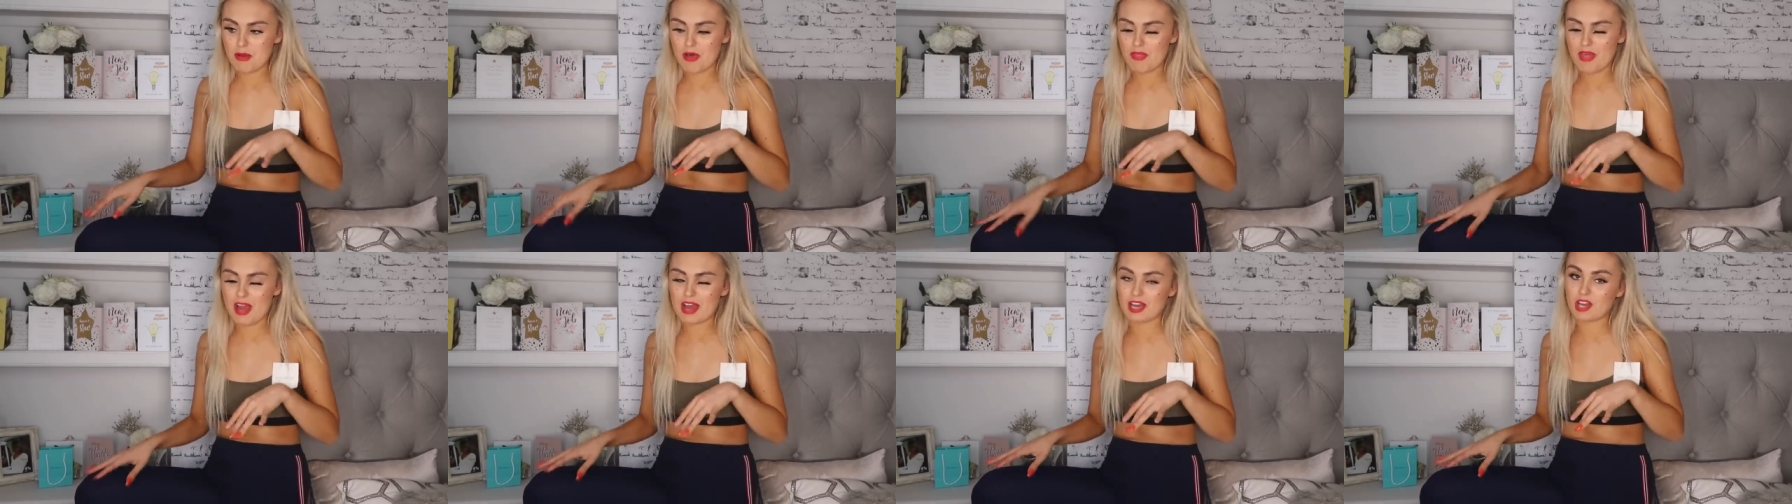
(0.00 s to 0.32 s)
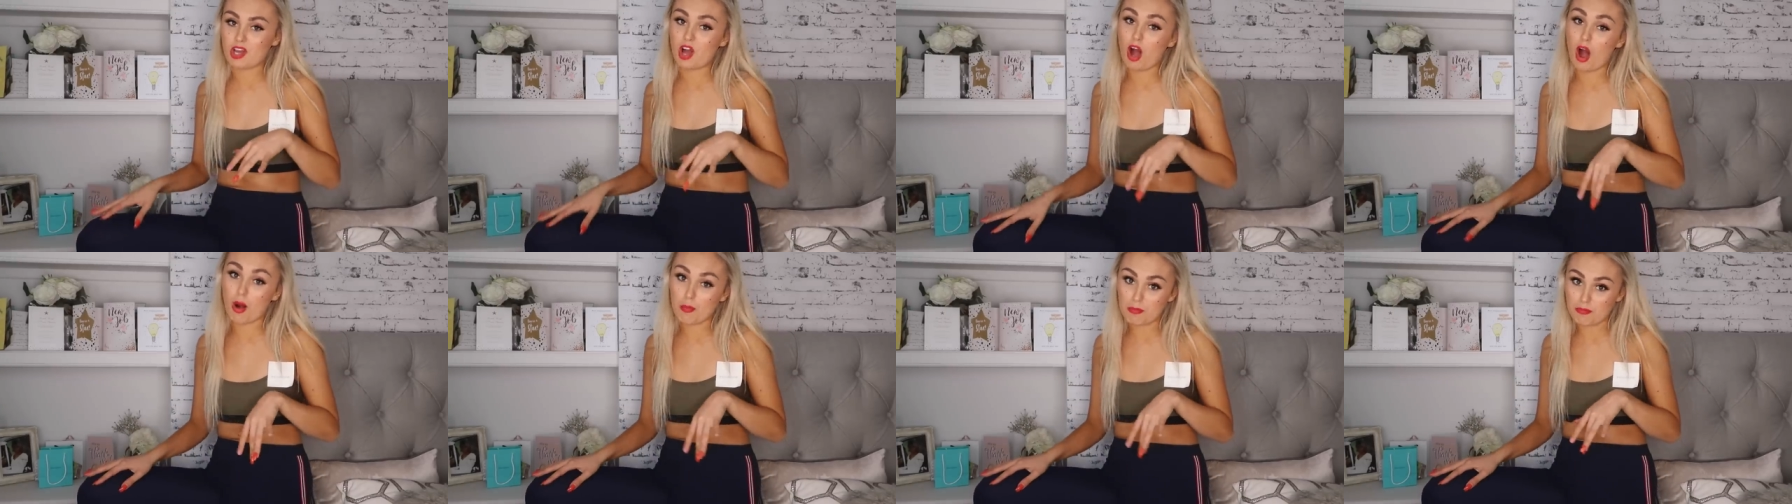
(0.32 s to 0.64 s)
but
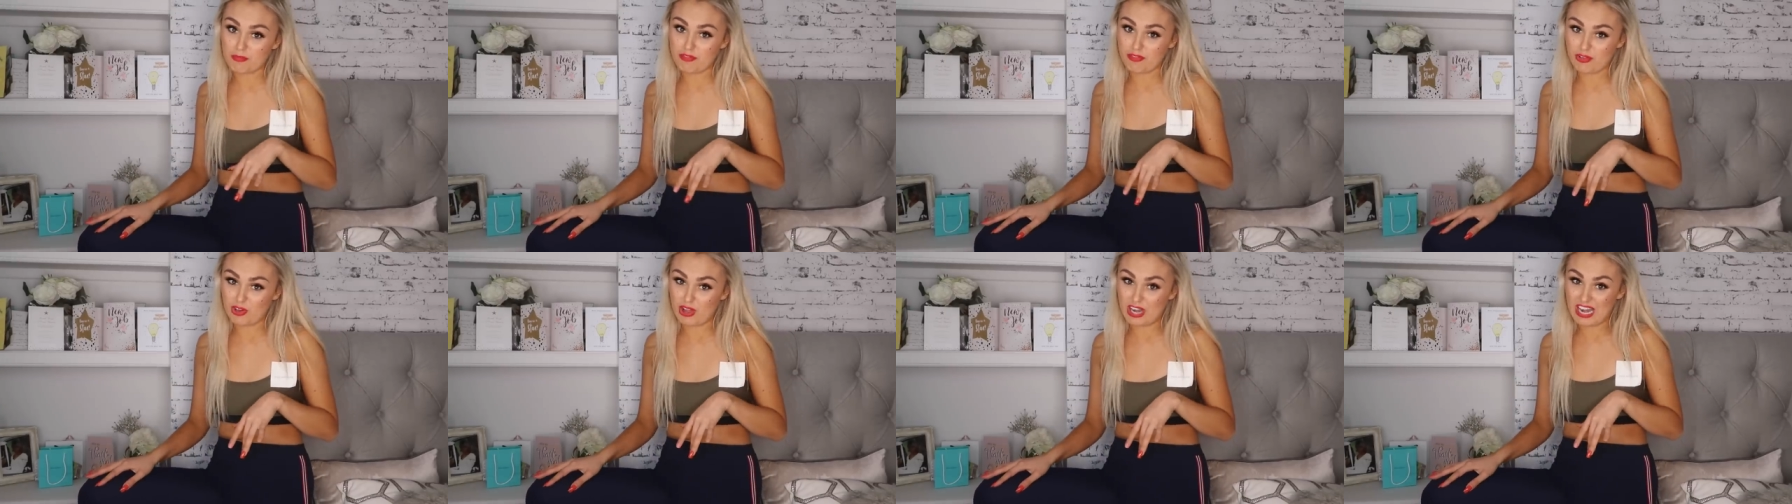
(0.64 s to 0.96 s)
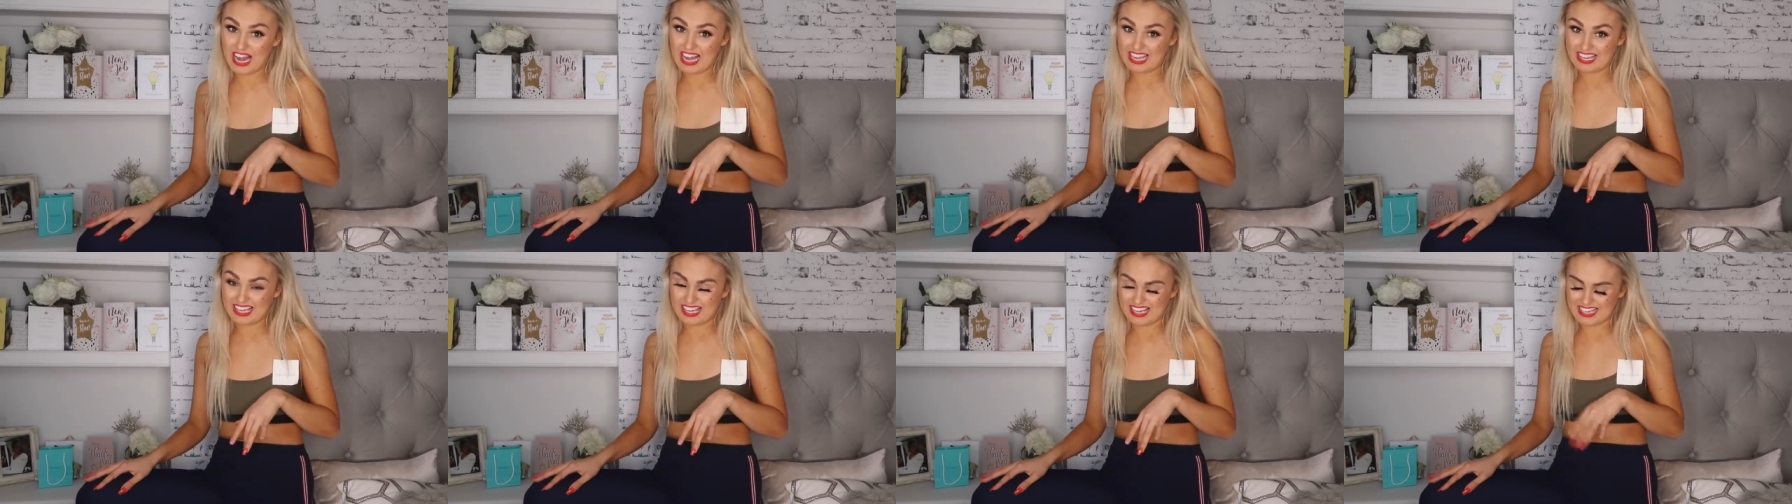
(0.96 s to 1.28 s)
they're comfort
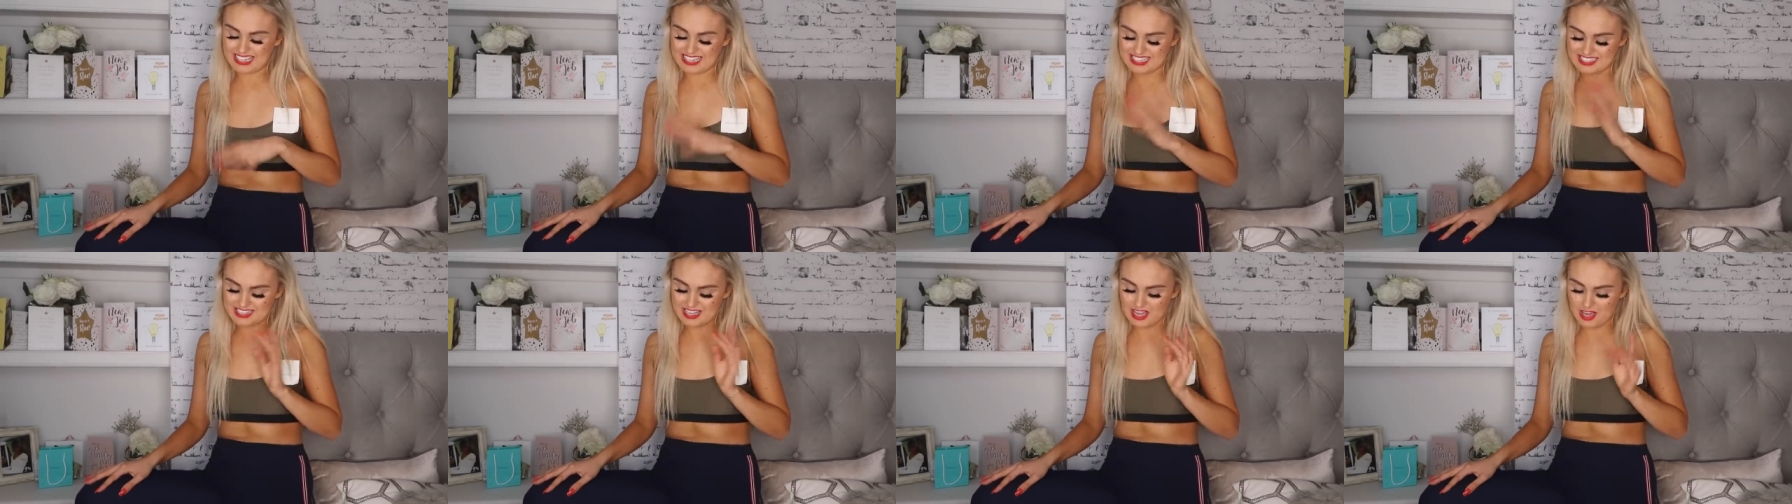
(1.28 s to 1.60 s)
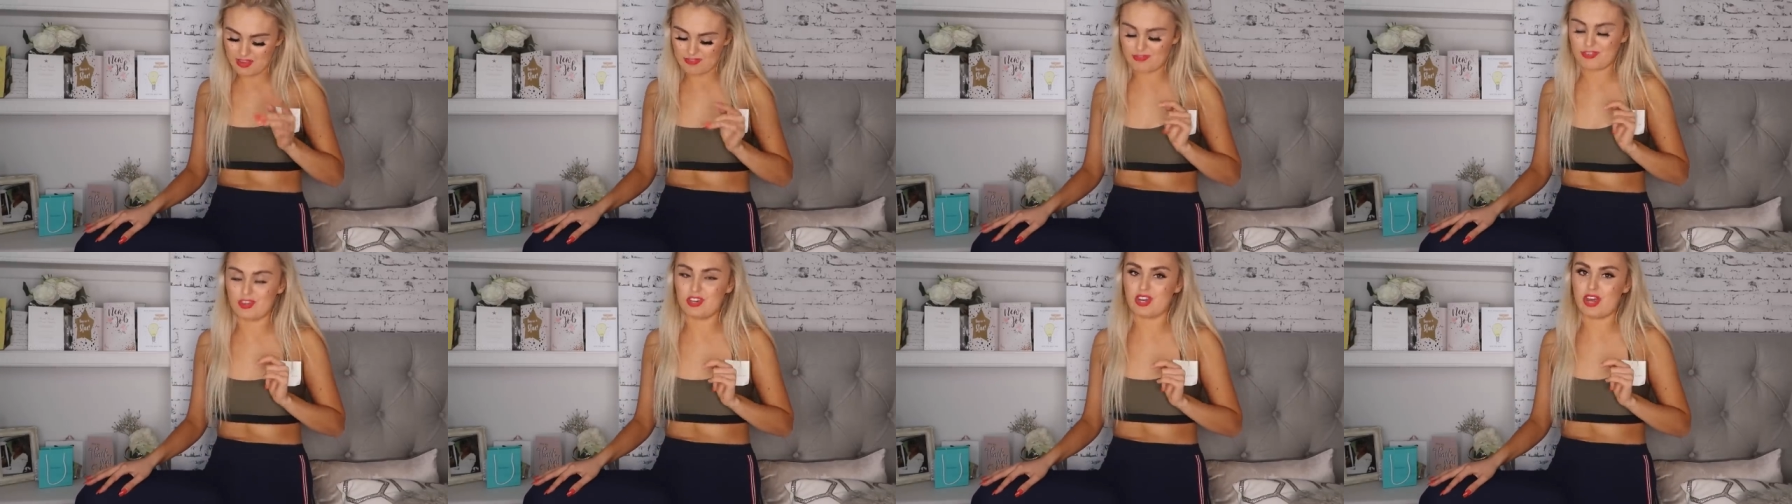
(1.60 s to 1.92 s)
leggings,
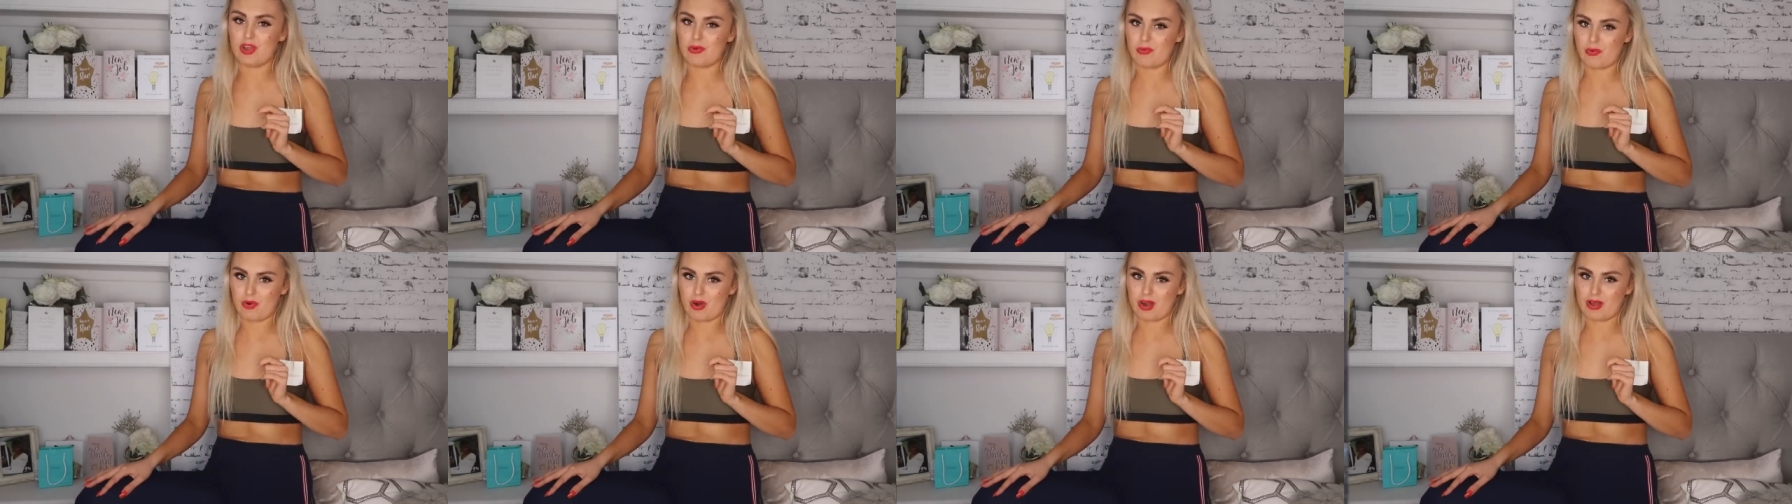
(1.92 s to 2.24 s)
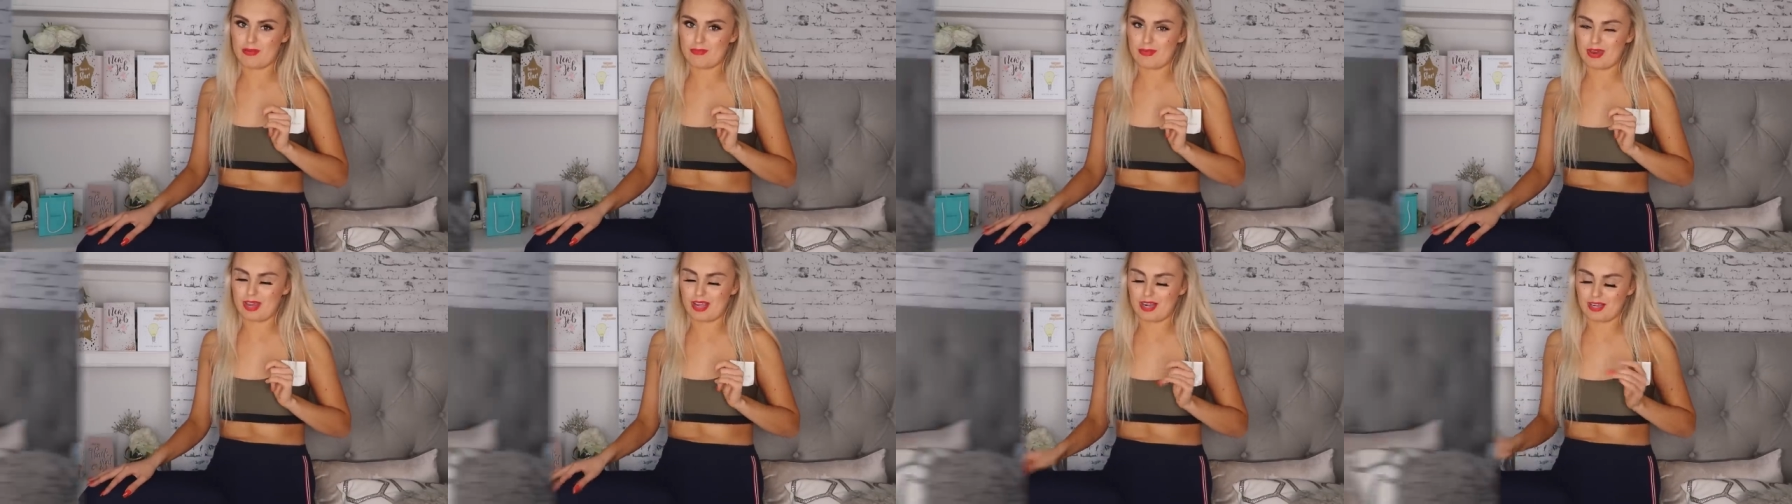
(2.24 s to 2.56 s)
if you know what
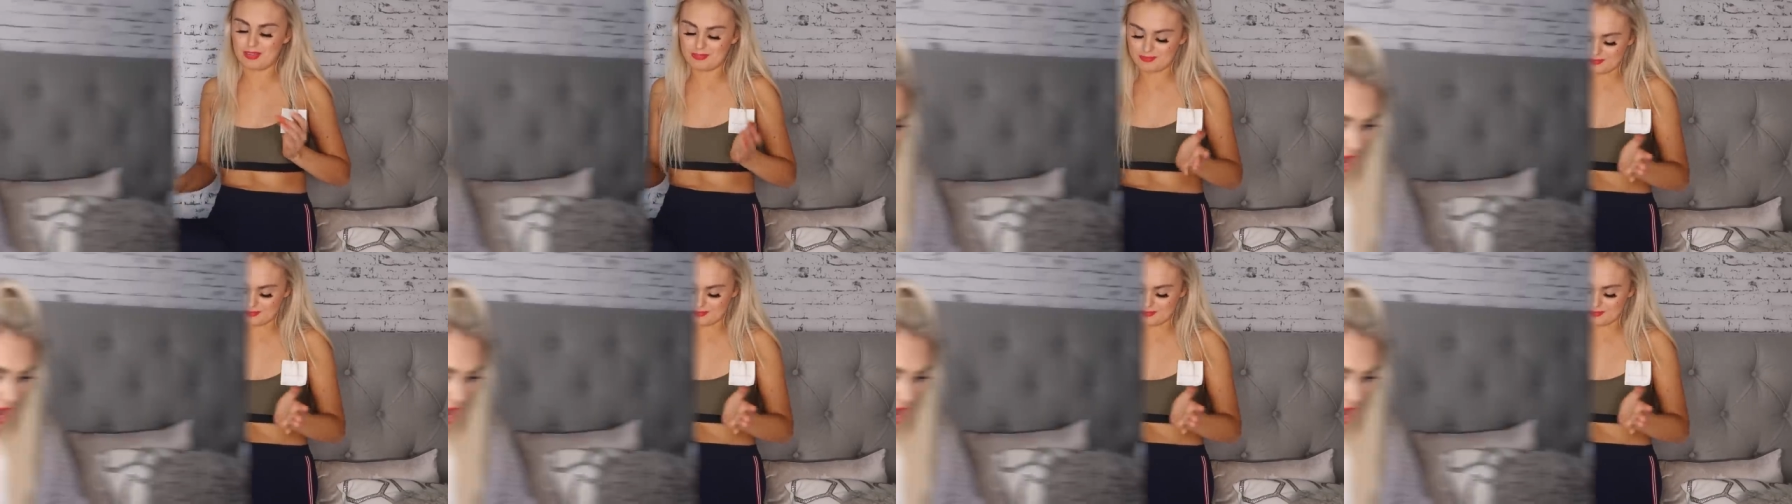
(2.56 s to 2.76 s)
I mean.